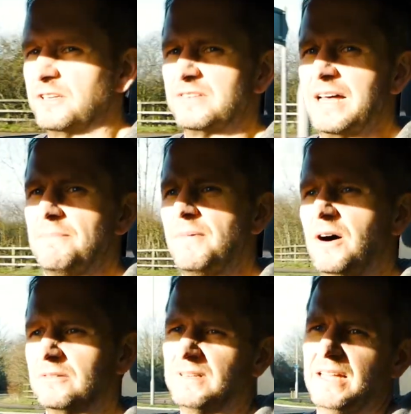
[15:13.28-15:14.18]
isn't that
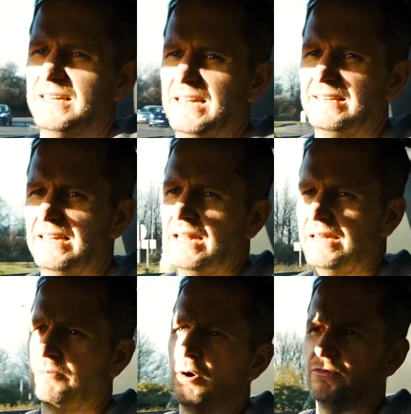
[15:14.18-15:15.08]
marked. No,
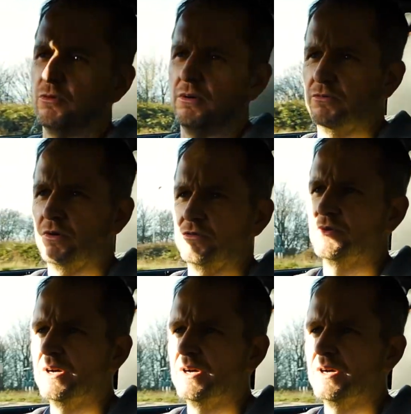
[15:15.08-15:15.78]
waffle.